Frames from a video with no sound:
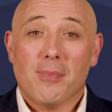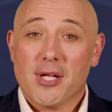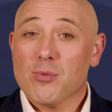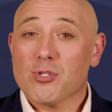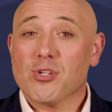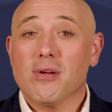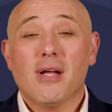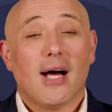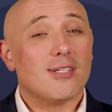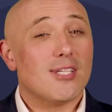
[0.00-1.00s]
But you will soon
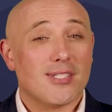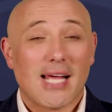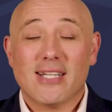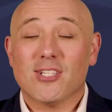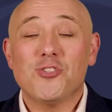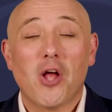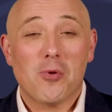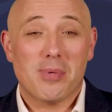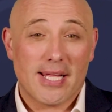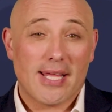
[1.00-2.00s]
understand that
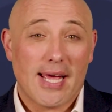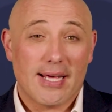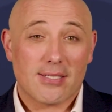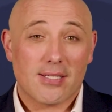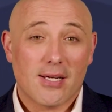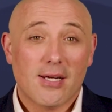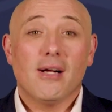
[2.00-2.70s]
nobody cares.